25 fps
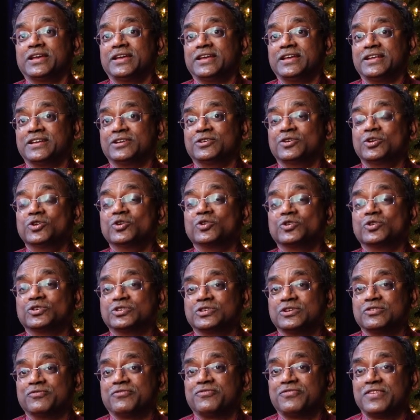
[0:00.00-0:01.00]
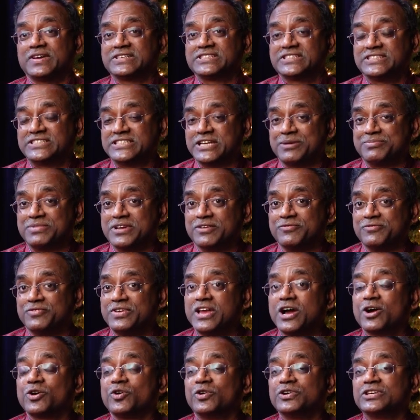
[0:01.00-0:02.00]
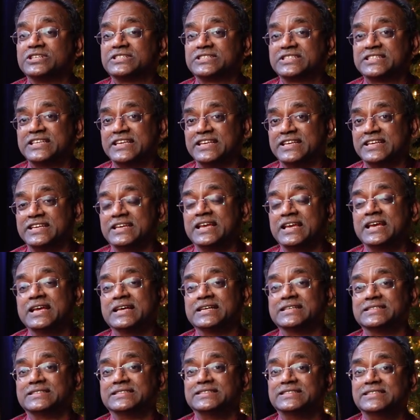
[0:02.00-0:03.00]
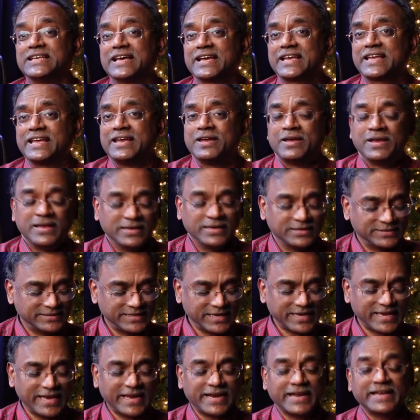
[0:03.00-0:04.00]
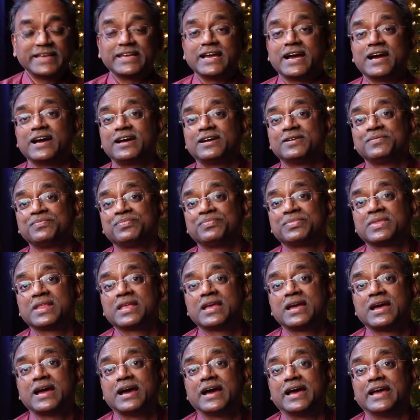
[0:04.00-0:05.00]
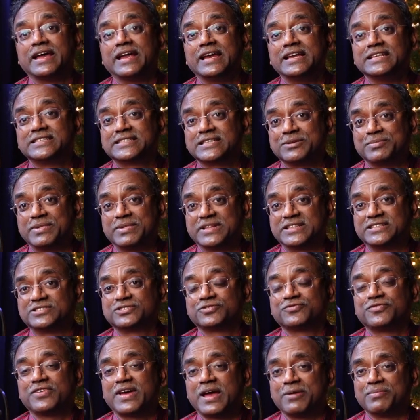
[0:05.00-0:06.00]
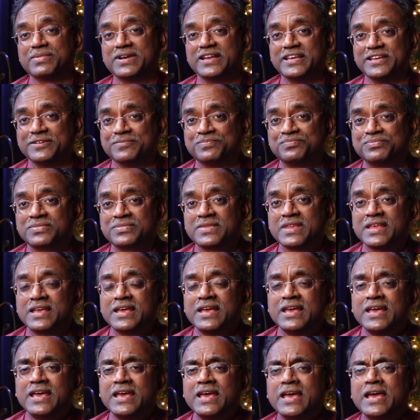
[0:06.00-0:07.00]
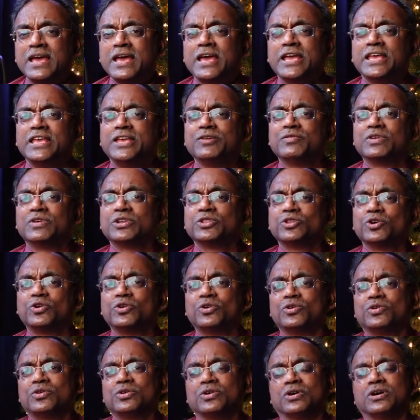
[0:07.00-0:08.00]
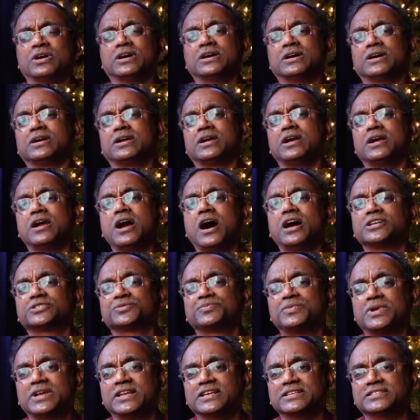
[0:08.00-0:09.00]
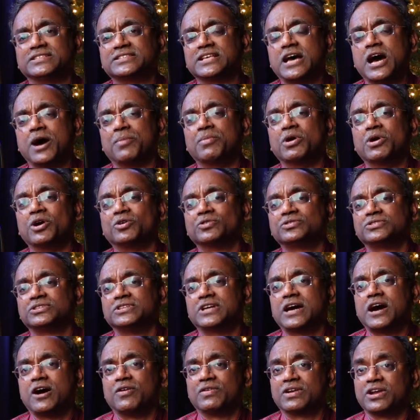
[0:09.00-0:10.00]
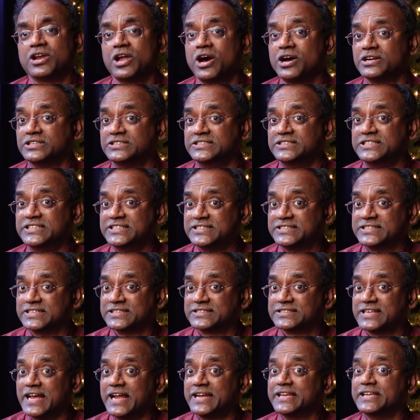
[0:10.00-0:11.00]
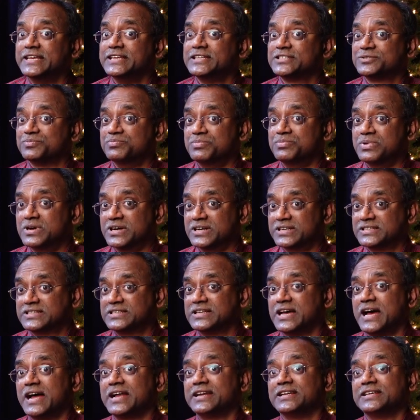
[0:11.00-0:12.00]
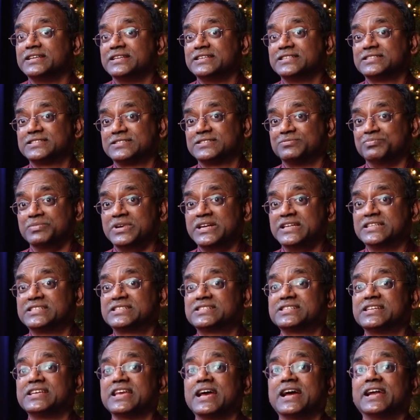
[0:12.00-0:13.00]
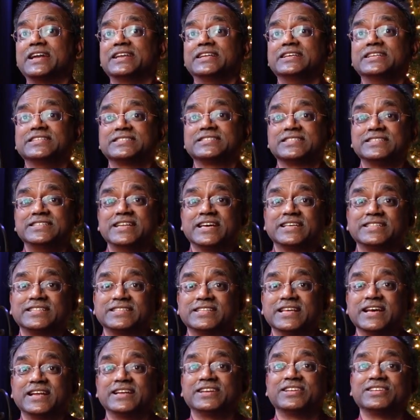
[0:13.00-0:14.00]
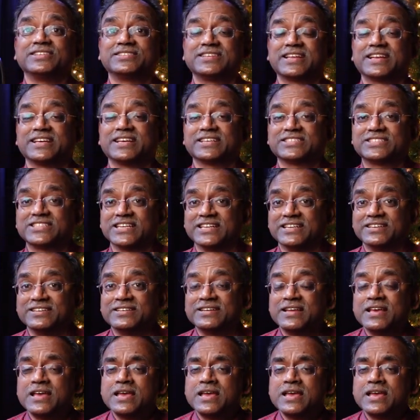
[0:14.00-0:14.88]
In Luke 1st chapter, we are going to see Zechariah, Elizabeth's family. Even though gospel is about our Lord Jesus and his birth and his ministry and his death and resurrection,